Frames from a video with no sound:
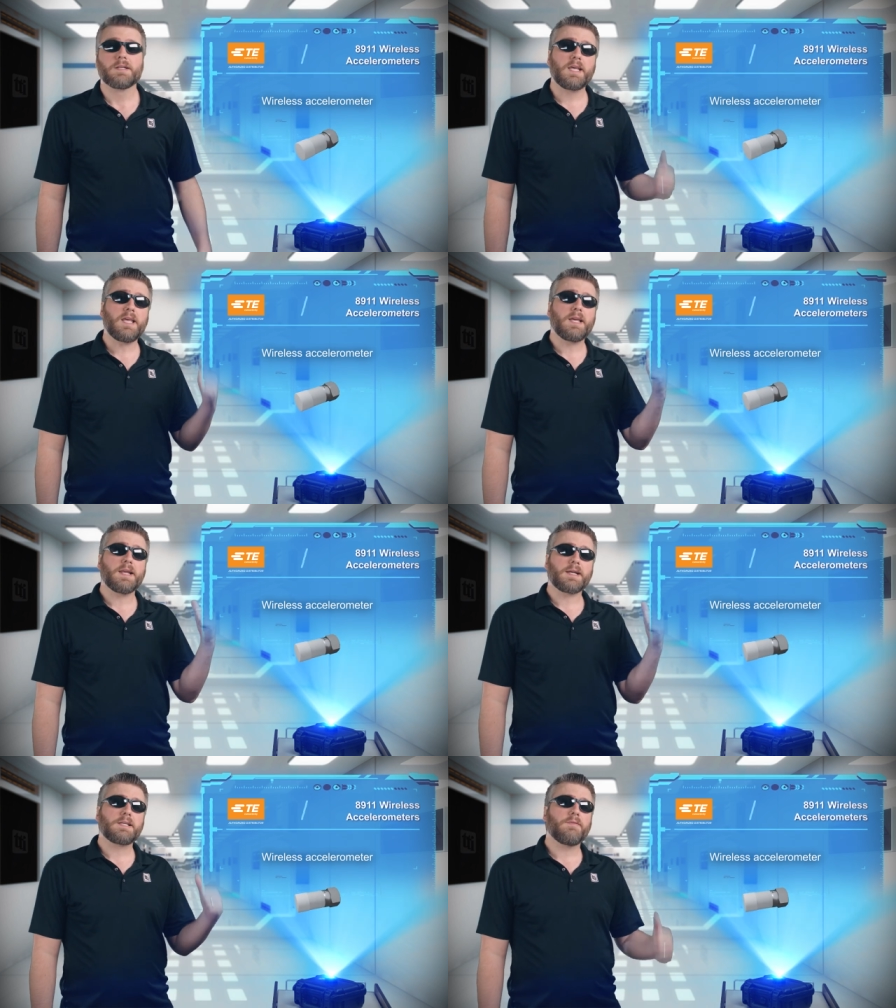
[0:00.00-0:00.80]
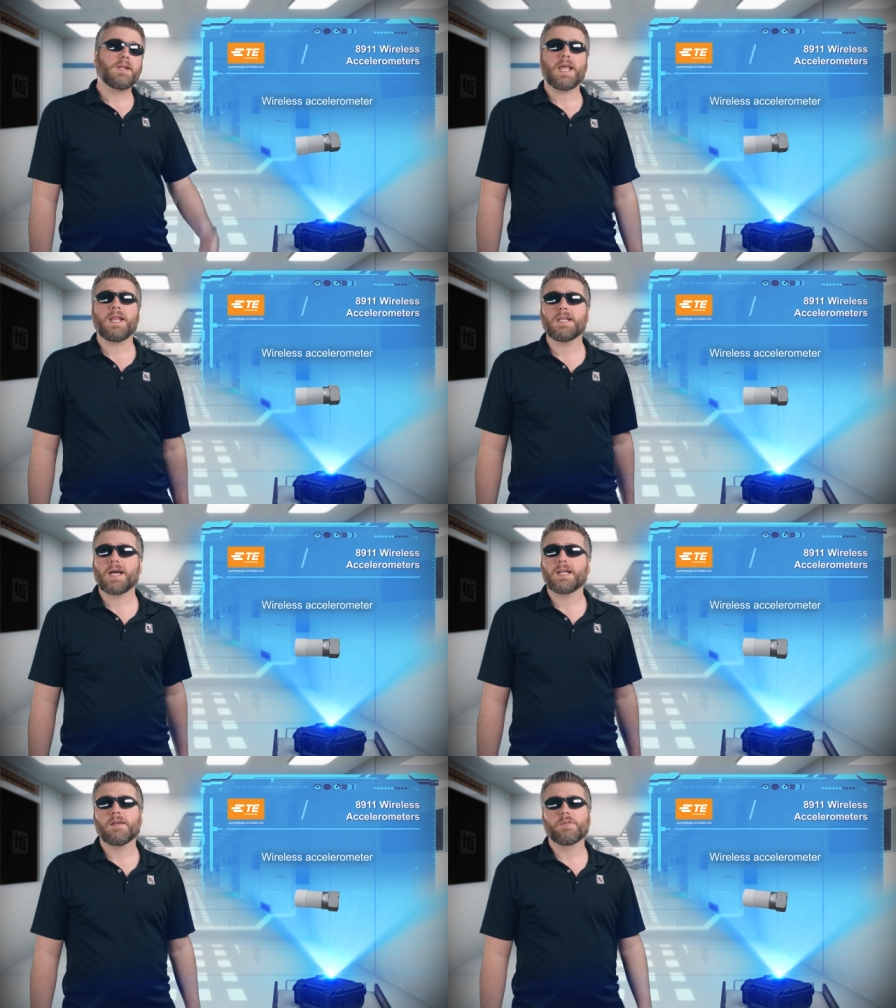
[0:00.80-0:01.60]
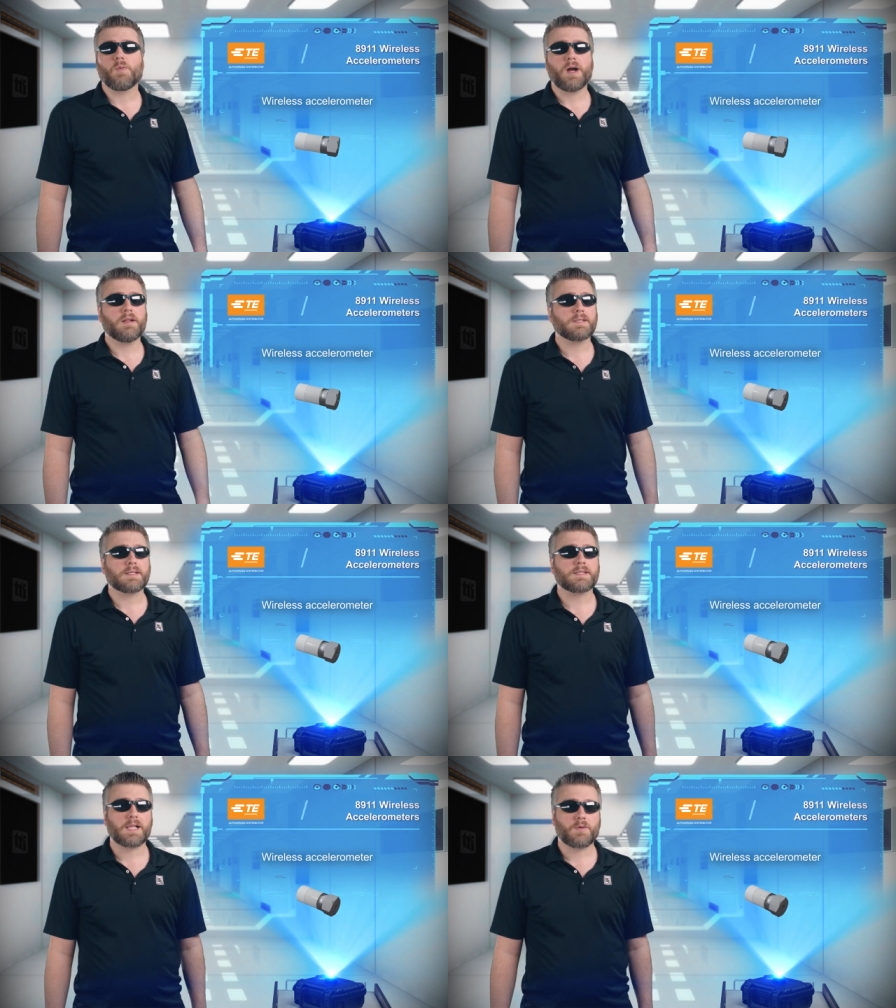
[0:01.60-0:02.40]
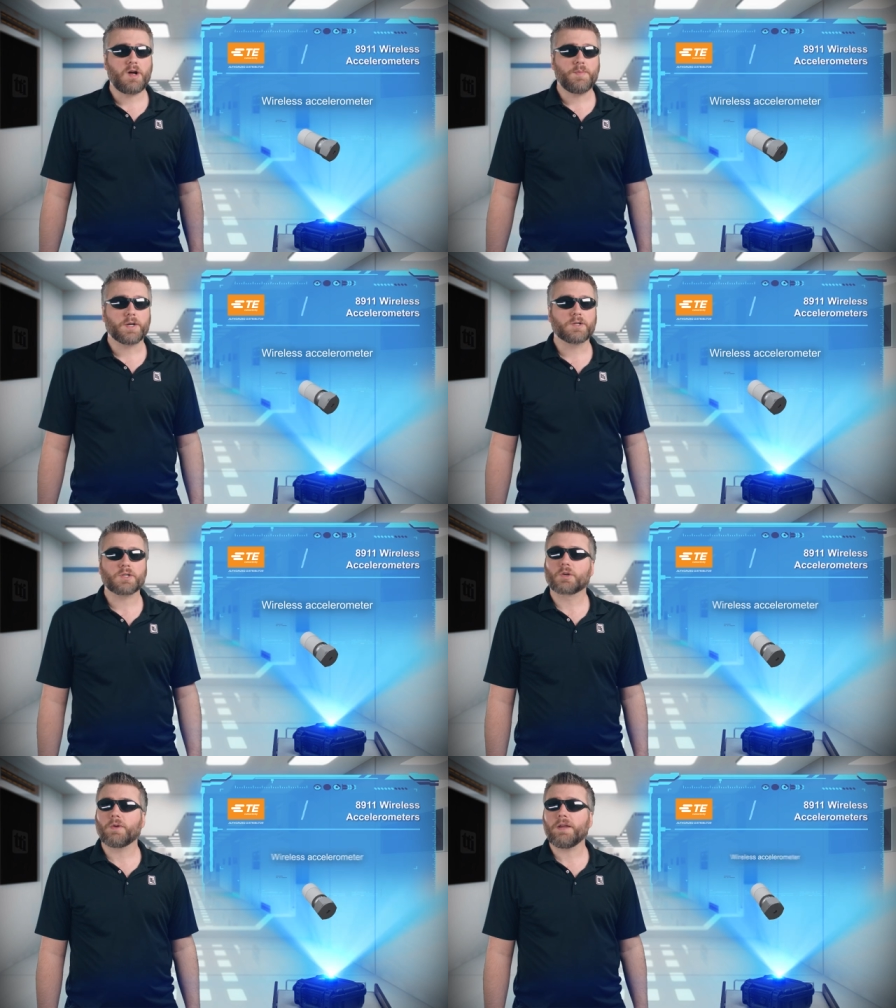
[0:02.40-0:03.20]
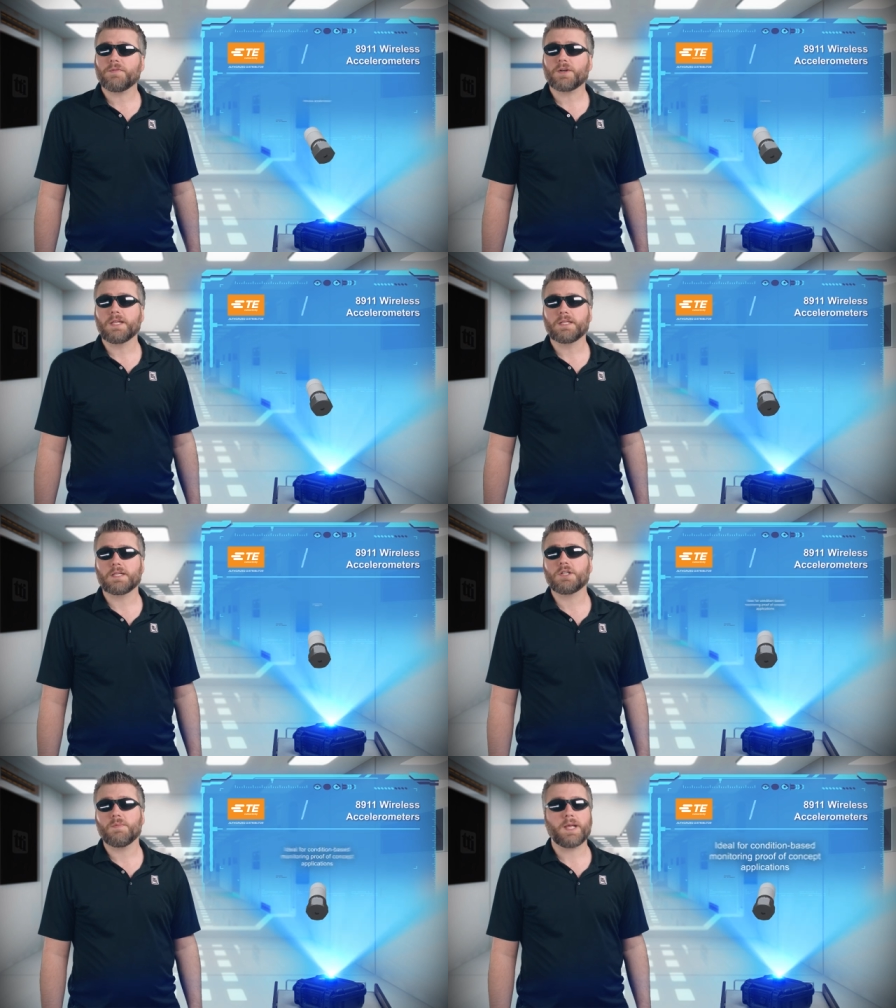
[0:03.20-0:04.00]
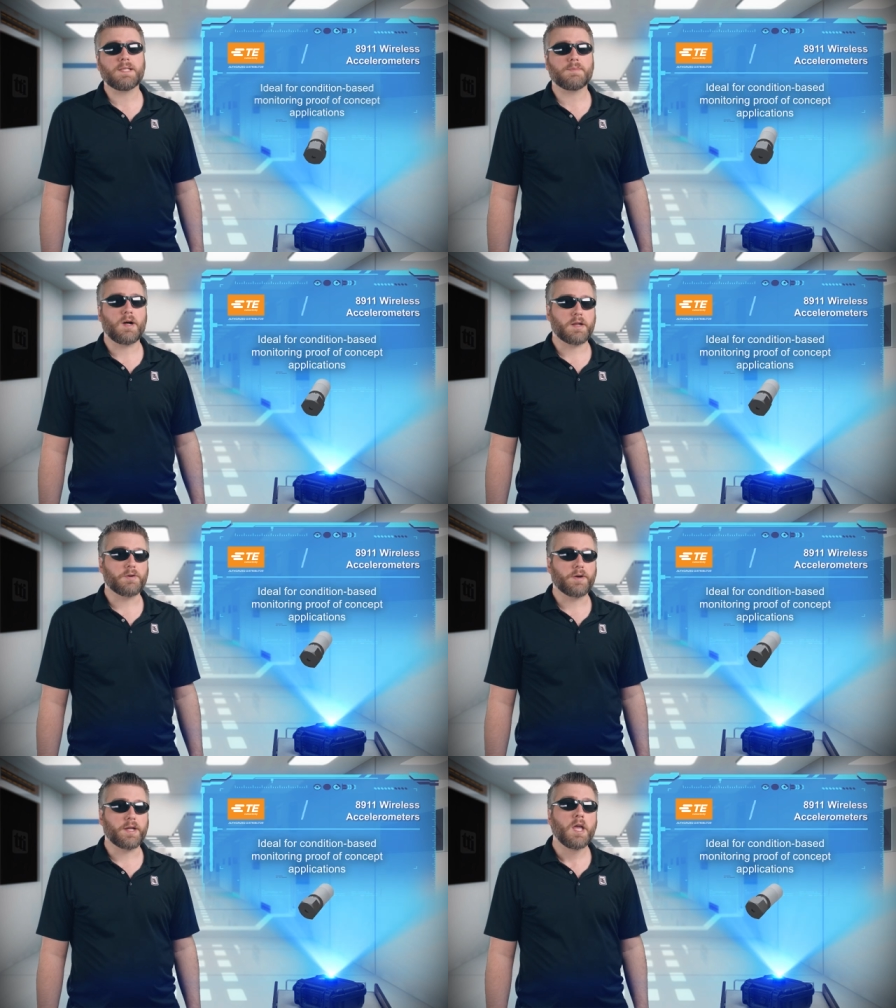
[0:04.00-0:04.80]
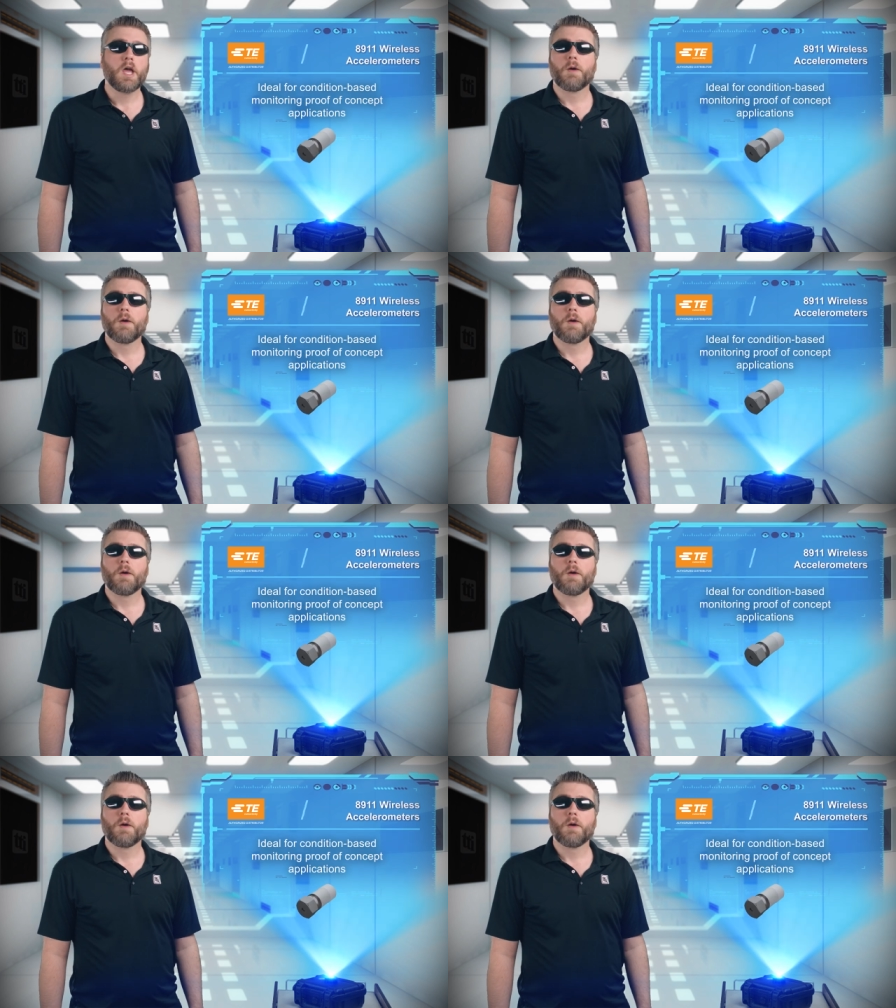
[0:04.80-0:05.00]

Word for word: TE Connectivity 8911 wireless accelerometers are great for condition-based monitoring,